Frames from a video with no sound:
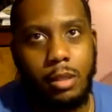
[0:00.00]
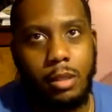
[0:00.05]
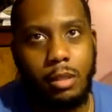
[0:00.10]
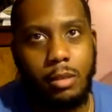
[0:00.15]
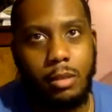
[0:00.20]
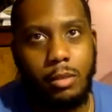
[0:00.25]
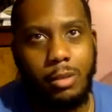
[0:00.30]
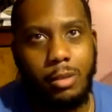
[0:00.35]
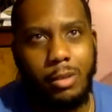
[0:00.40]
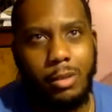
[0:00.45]

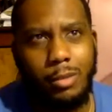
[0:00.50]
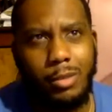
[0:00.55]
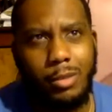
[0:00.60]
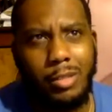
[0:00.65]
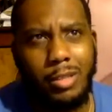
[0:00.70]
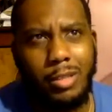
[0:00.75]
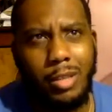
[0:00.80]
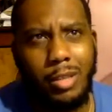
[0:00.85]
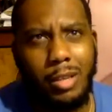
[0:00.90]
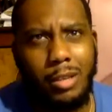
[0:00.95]
what was
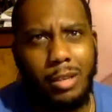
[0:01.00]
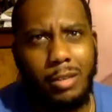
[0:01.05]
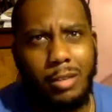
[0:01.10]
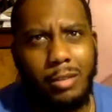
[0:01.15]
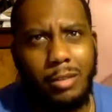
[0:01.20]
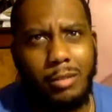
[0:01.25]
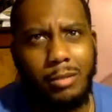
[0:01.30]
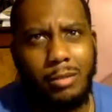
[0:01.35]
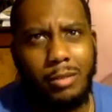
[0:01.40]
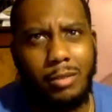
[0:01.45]
it
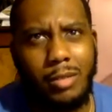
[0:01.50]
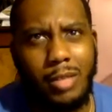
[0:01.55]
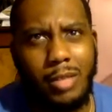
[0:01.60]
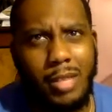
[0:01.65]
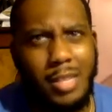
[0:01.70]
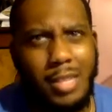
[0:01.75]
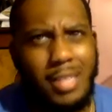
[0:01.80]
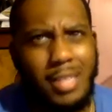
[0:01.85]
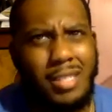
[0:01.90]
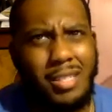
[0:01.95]
called? I
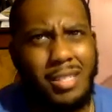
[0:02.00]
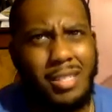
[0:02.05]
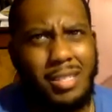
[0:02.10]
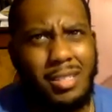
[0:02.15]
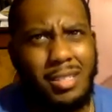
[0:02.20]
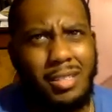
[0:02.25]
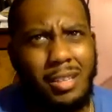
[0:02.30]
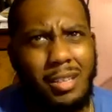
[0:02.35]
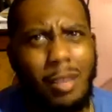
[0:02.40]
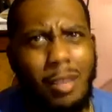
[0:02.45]
guess it's
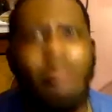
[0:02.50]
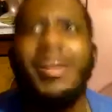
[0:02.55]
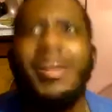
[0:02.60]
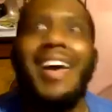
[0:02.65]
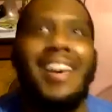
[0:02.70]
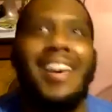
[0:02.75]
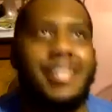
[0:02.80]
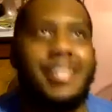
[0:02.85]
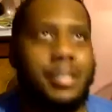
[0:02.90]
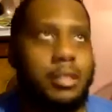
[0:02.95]

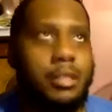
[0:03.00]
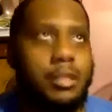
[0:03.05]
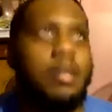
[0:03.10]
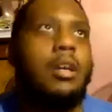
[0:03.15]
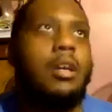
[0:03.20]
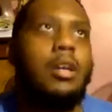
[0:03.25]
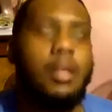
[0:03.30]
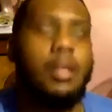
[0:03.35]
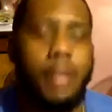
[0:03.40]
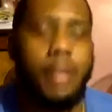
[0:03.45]
Nasty.
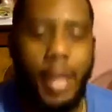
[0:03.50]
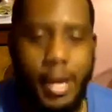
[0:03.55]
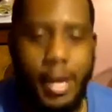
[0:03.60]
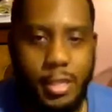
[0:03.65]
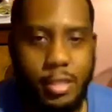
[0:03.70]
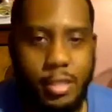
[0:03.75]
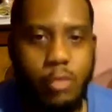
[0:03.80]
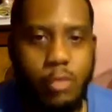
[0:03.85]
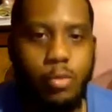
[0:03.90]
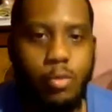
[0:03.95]

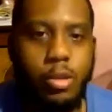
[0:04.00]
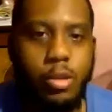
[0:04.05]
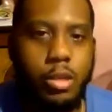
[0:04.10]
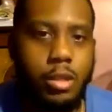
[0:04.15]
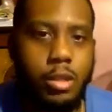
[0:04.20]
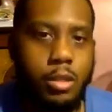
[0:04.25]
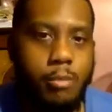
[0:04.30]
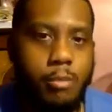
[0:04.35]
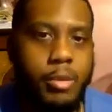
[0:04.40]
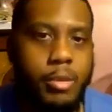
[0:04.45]
Nasty with
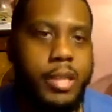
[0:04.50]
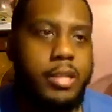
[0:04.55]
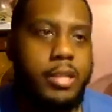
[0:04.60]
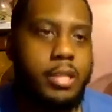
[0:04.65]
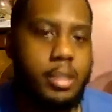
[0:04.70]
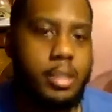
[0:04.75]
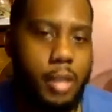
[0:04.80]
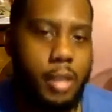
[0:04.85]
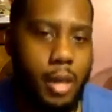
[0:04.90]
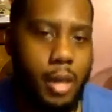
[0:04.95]
Megan Thee
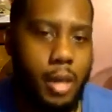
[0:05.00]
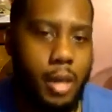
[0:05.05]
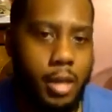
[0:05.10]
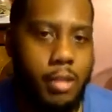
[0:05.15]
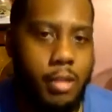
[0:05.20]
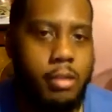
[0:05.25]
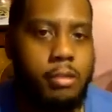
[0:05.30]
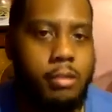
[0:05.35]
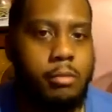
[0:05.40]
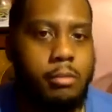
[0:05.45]

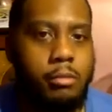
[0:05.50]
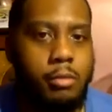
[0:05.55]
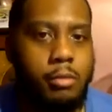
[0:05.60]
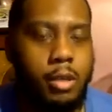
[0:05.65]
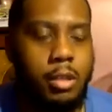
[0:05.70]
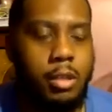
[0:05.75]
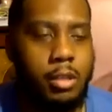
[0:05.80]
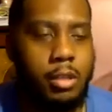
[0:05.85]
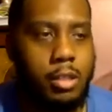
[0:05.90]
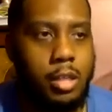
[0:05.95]
Stallion
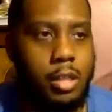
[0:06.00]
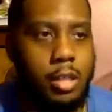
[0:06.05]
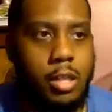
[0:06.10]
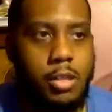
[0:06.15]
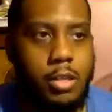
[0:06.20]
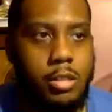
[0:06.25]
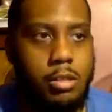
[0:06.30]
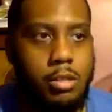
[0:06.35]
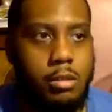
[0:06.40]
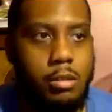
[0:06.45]
and
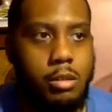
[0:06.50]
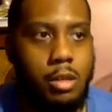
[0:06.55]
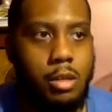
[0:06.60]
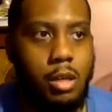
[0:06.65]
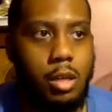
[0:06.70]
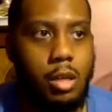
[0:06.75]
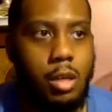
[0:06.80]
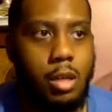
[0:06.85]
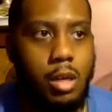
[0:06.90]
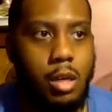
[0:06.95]
Ashanti.
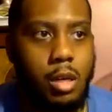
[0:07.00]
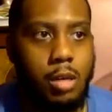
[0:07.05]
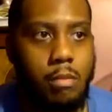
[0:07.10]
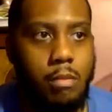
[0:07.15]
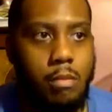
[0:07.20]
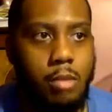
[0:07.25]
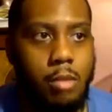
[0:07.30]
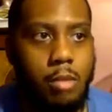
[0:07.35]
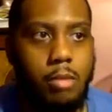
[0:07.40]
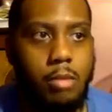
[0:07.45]

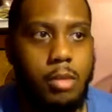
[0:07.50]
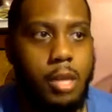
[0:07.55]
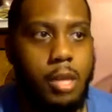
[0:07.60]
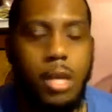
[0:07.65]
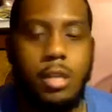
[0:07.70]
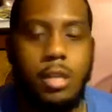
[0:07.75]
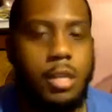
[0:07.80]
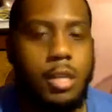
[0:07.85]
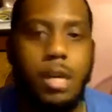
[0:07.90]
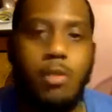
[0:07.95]
Bro,
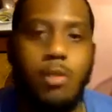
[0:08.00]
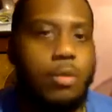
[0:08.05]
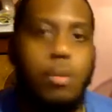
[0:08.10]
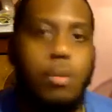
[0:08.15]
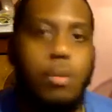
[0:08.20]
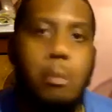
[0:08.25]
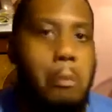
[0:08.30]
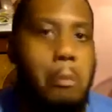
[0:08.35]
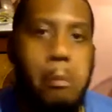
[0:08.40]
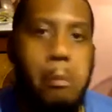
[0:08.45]
besides that
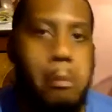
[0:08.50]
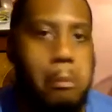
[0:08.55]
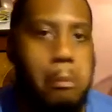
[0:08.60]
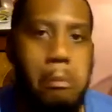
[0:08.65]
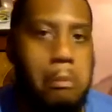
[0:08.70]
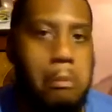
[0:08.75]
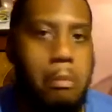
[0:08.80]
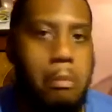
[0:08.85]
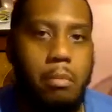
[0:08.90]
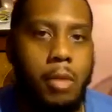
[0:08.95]
one,
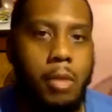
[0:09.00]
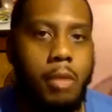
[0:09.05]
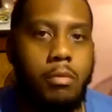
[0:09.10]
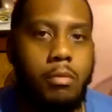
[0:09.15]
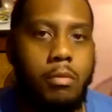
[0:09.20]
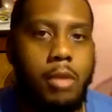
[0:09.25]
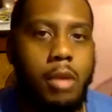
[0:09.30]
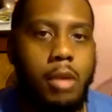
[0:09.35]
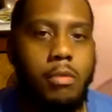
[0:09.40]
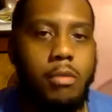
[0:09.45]
they
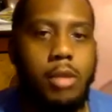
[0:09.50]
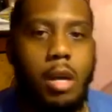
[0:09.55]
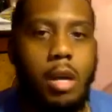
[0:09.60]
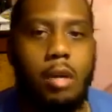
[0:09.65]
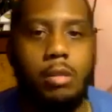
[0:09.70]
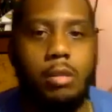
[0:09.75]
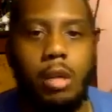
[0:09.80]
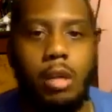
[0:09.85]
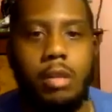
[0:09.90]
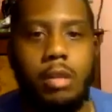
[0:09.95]
was
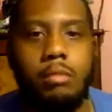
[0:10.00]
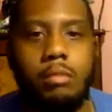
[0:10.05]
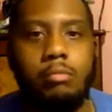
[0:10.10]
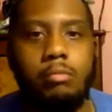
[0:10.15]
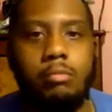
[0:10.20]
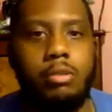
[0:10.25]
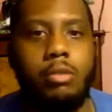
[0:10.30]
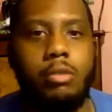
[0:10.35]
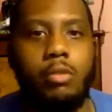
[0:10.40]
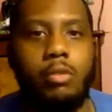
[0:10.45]
all like
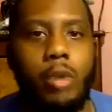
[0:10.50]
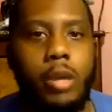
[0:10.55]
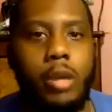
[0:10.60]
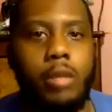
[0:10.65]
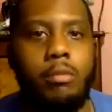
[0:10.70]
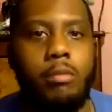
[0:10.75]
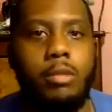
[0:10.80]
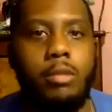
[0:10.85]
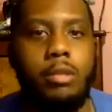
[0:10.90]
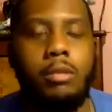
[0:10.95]
pretty whack to
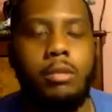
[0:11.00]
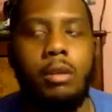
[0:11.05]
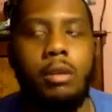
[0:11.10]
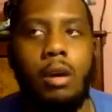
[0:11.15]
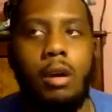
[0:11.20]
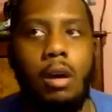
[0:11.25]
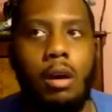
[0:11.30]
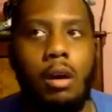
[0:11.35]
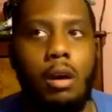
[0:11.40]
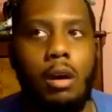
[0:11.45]
me.
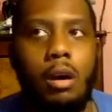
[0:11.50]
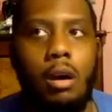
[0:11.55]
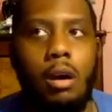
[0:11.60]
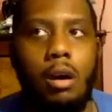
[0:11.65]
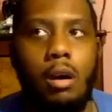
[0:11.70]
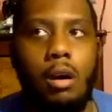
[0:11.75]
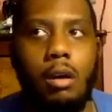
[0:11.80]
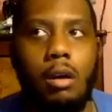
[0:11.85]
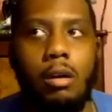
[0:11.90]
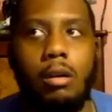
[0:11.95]

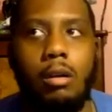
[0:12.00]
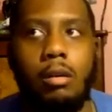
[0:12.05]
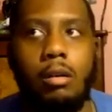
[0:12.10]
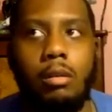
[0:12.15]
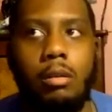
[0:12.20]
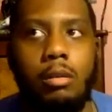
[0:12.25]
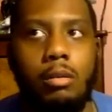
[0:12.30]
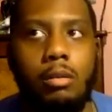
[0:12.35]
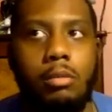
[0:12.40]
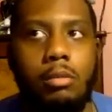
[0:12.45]

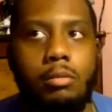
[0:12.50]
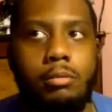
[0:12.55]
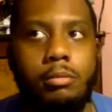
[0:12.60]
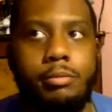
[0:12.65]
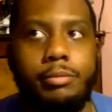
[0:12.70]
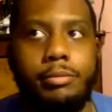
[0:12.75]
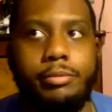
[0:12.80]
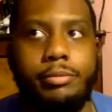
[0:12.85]
Um